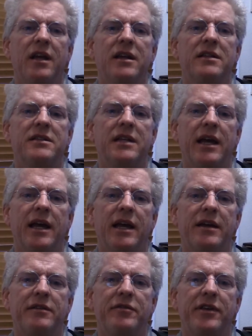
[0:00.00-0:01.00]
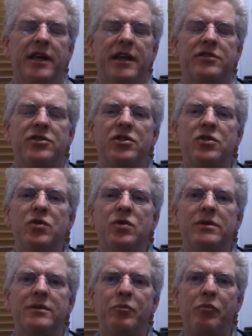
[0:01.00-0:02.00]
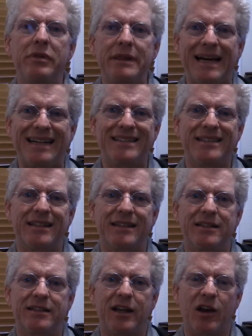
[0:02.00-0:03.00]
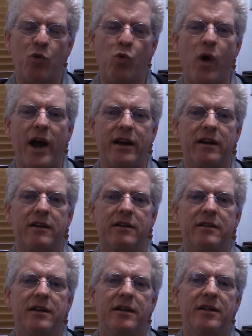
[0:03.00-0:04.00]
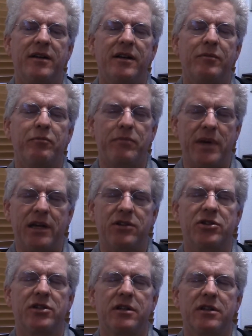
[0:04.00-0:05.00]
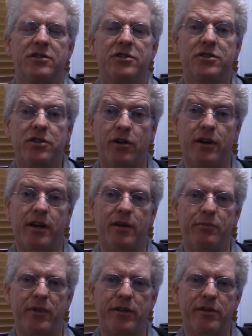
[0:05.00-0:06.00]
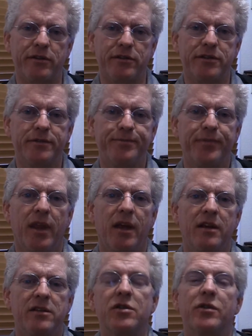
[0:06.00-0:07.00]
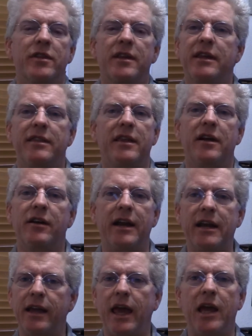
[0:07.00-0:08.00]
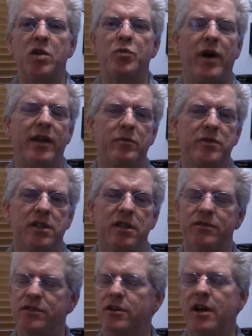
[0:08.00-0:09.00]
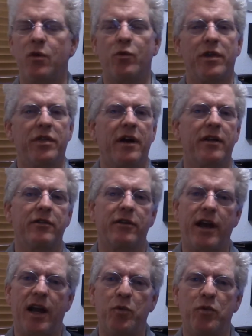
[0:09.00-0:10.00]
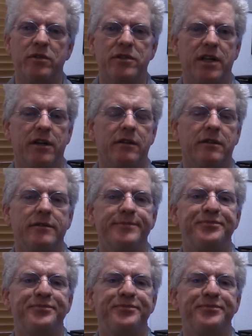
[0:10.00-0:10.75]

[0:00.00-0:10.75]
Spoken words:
to have, he had two plastic and wire mesh surrogate mothers. So they're in a cage by themselves, they're not with other animals at all.